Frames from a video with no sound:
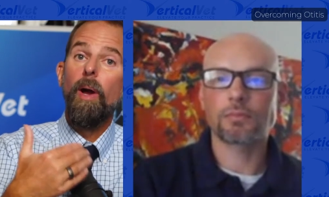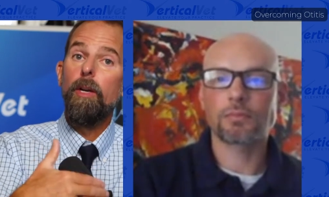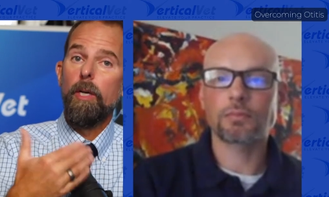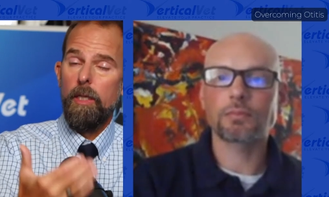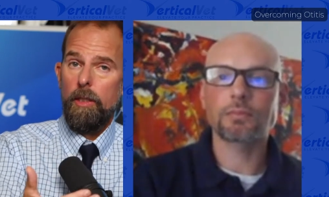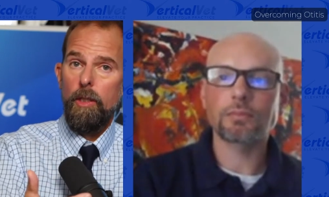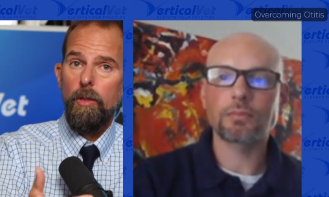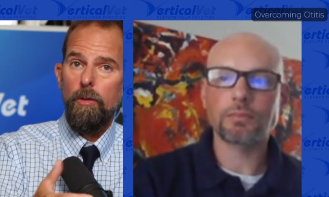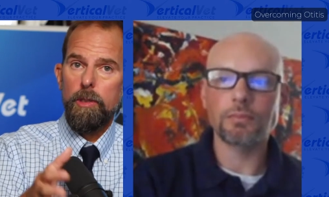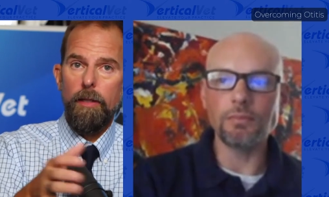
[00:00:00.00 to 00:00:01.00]
Speaker 1: what you're going to
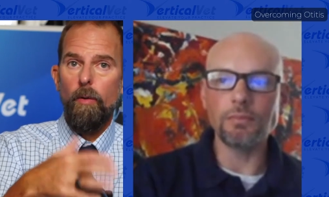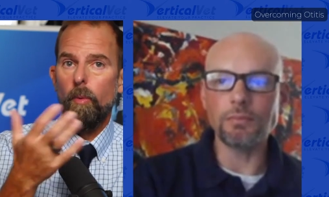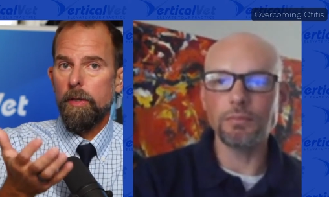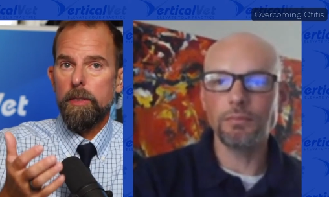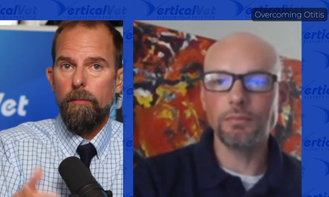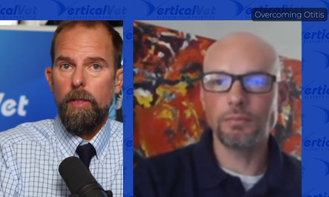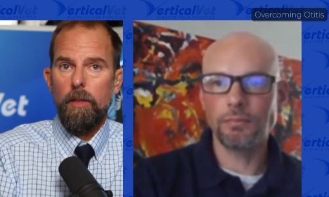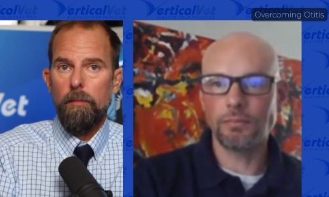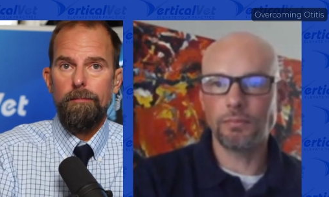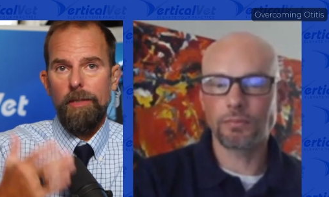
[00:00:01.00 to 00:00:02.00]
use, and then what are some of
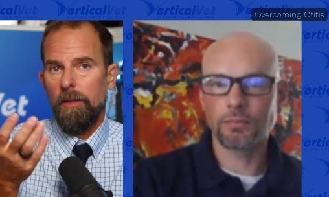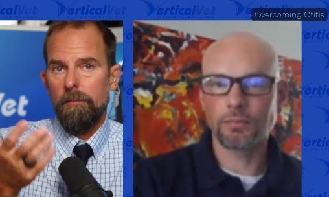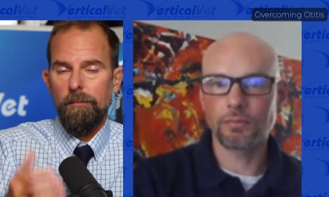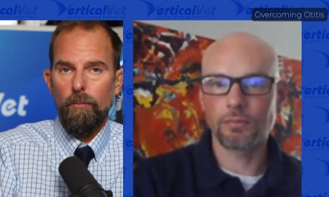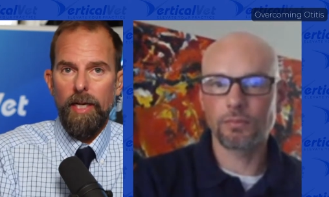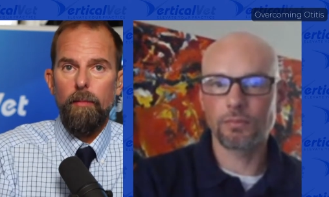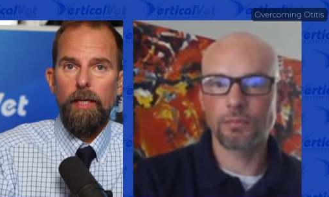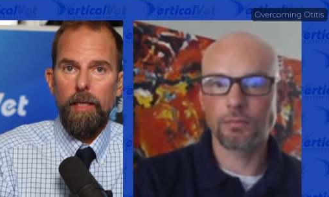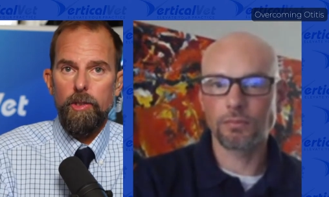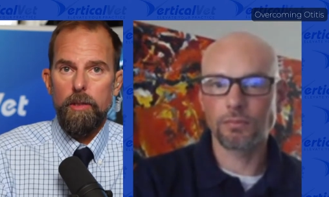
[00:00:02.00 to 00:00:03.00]
your, you know,
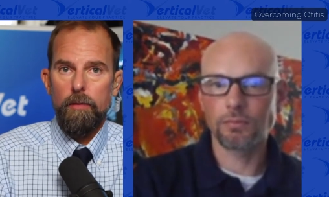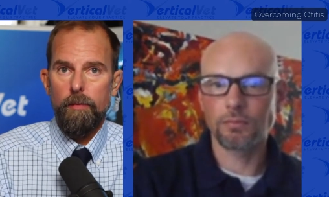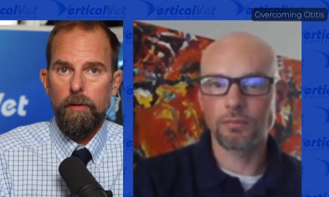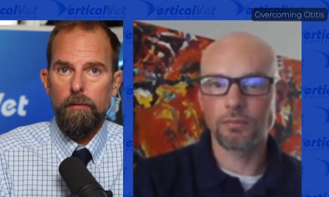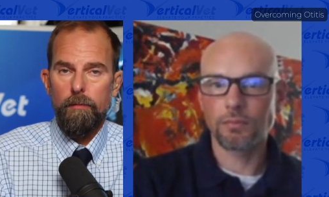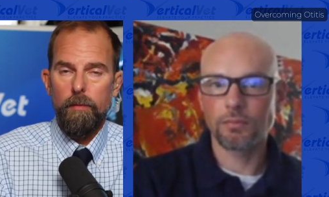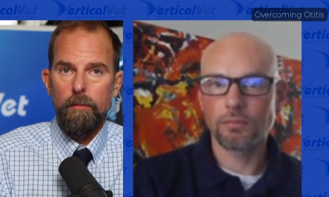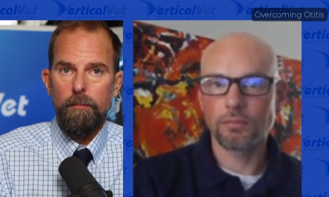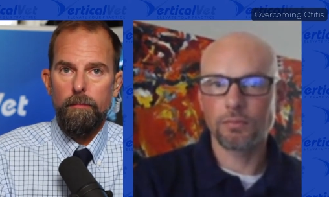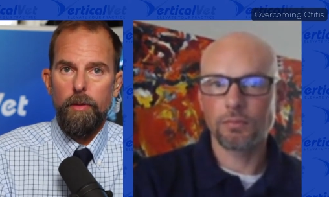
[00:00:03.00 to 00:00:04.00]
recommendations for,
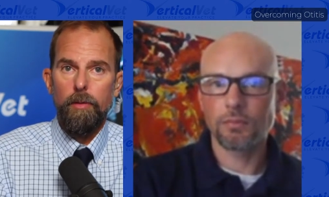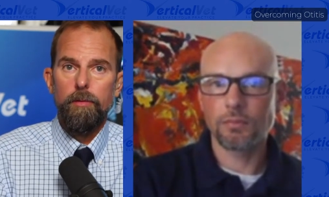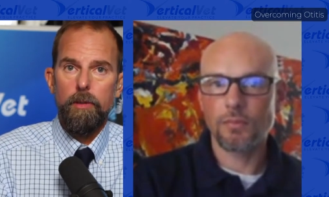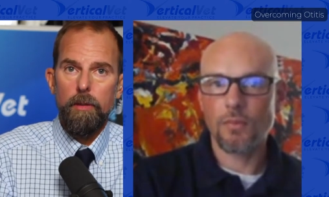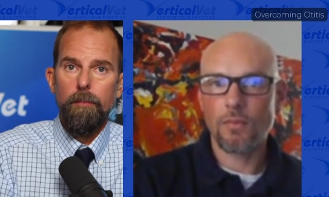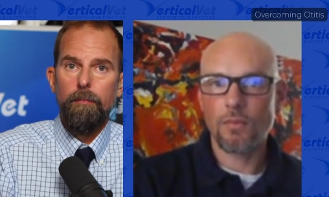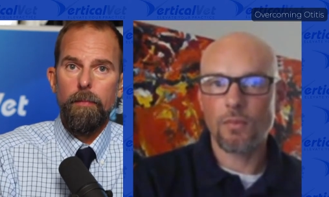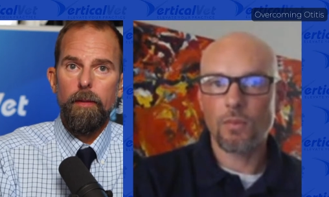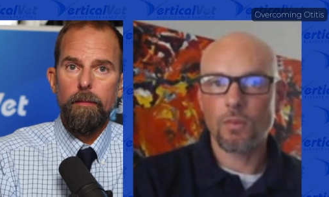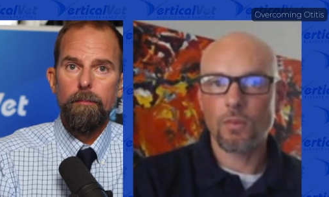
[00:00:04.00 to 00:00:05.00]
for those?
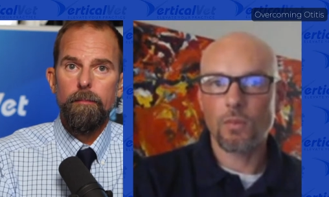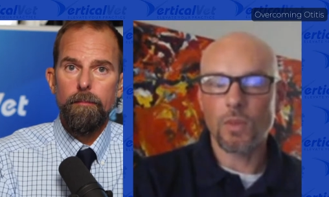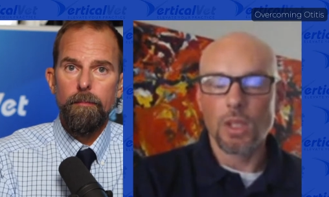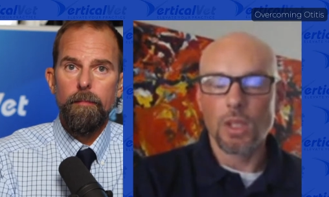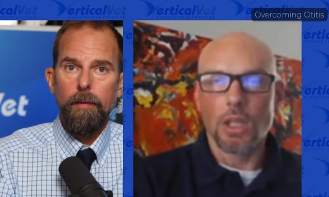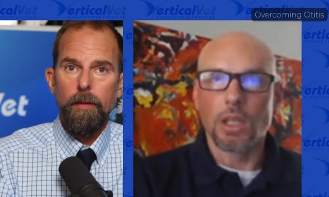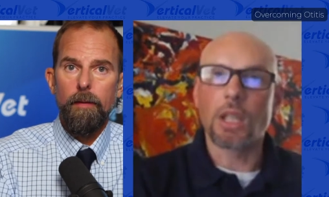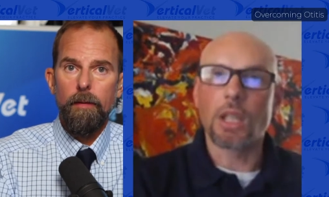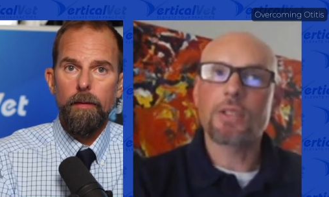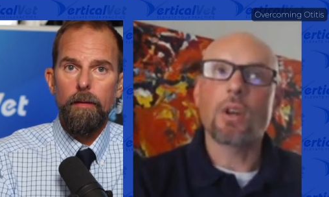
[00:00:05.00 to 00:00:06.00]

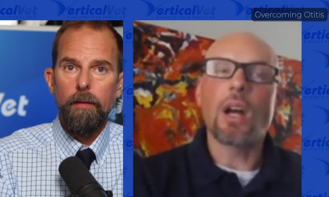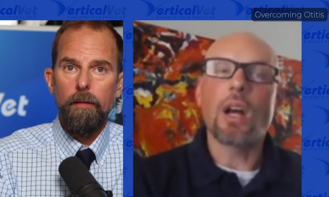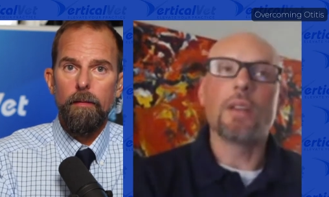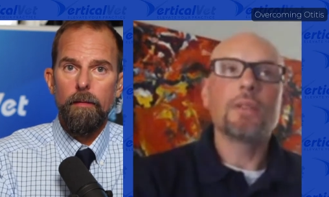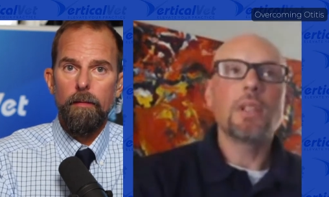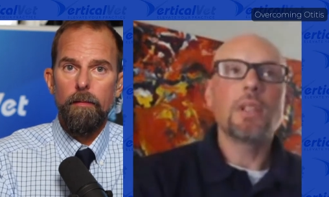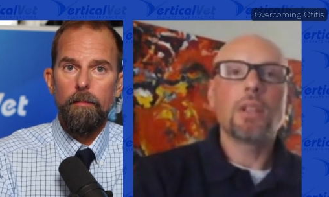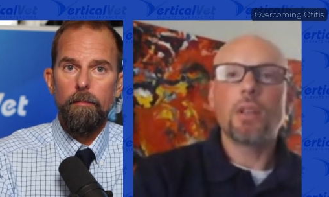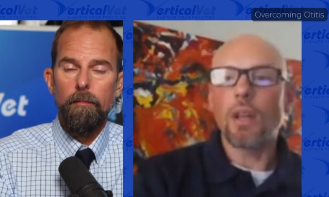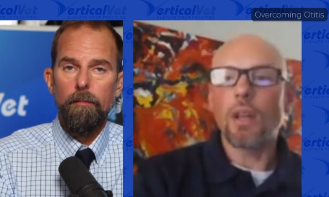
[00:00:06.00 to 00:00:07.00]
Speaker 2: Yeah, so I,
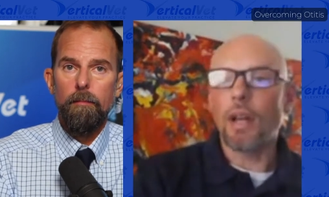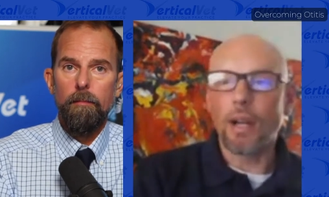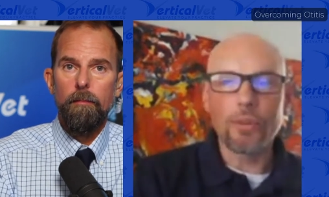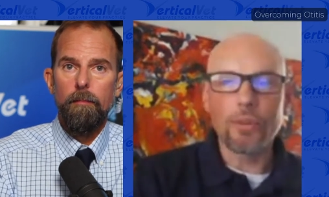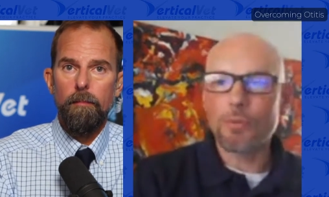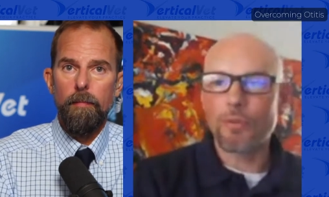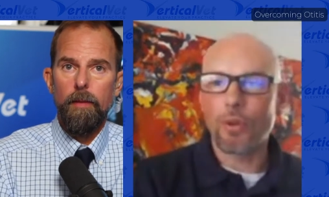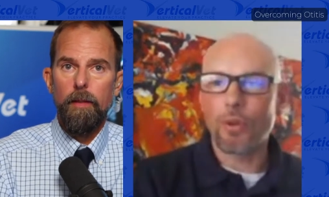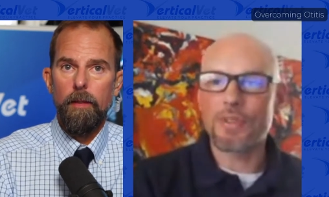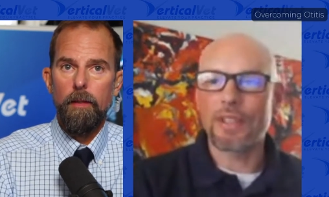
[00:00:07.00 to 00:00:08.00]
I always
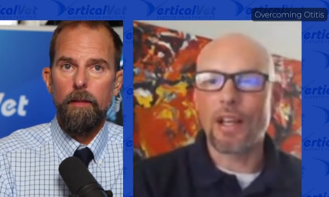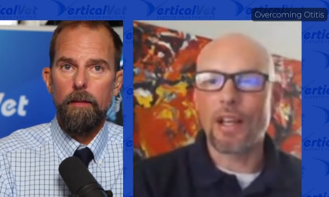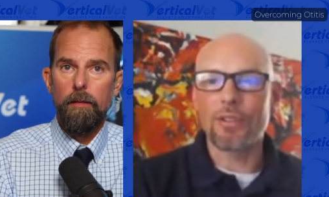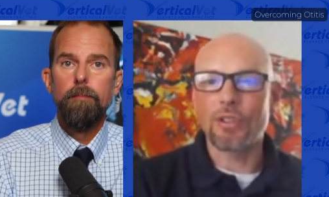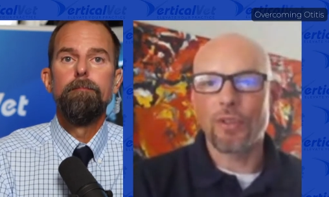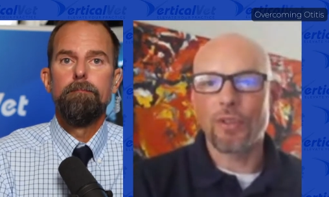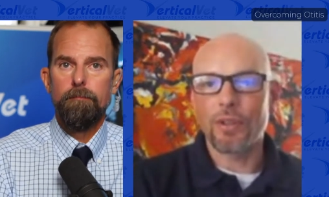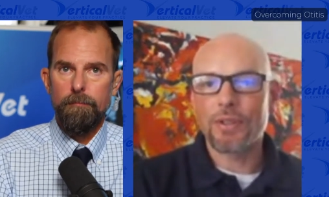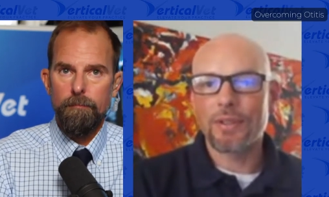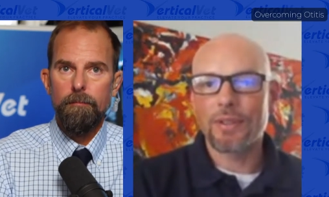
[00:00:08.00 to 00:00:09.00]
perform cytology
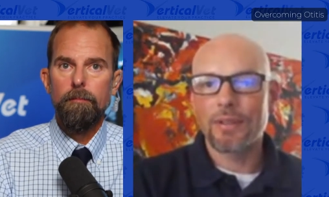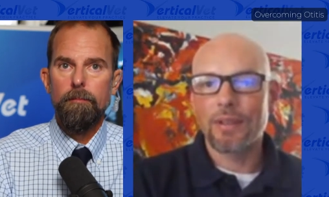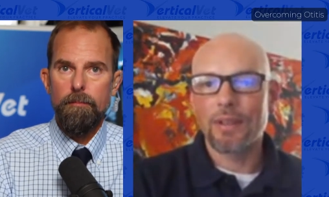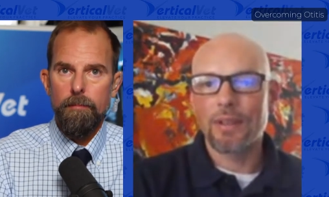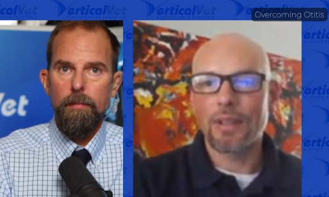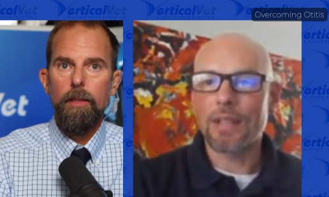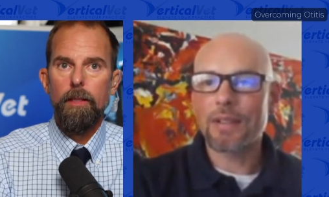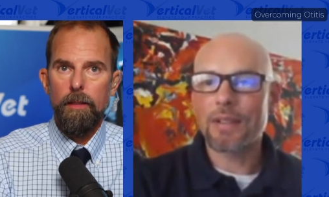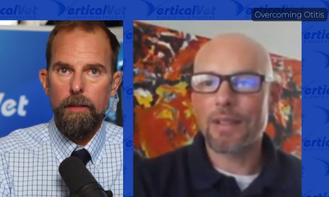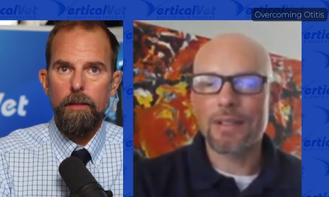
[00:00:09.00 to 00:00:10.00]
first.
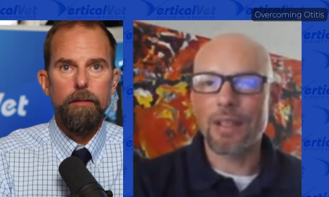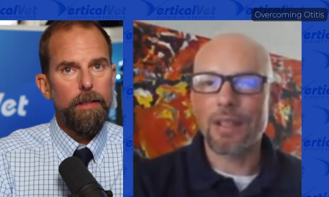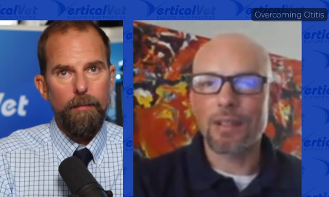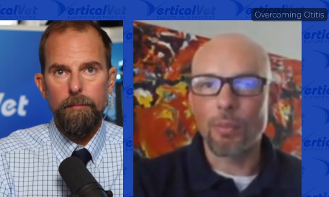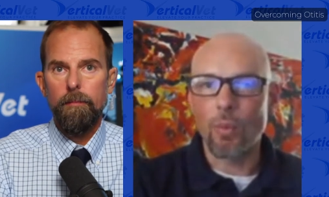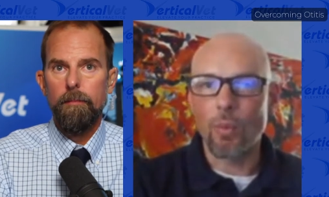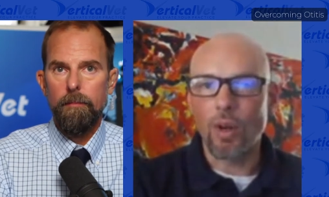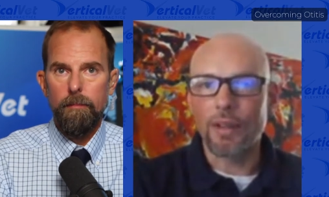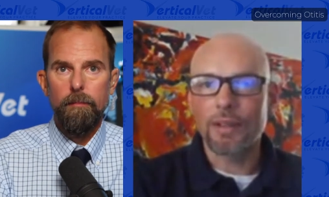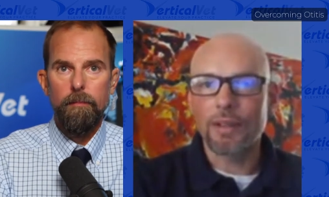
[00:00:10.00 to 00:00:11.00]
That's that's like number
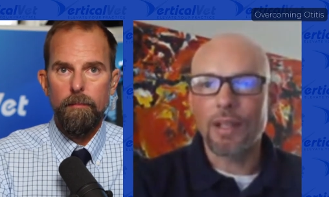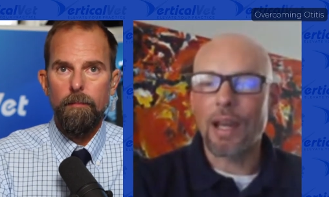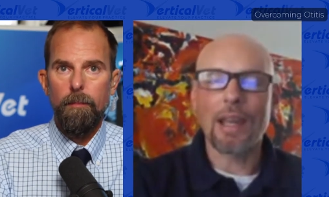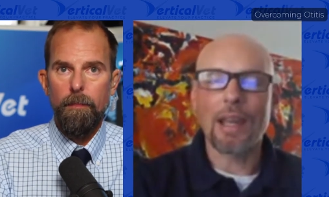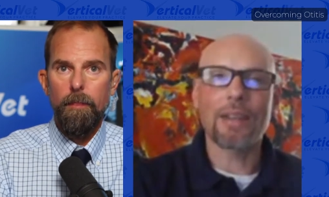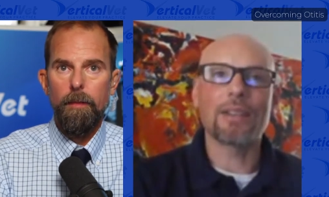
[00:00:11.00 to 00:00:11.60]
one. I had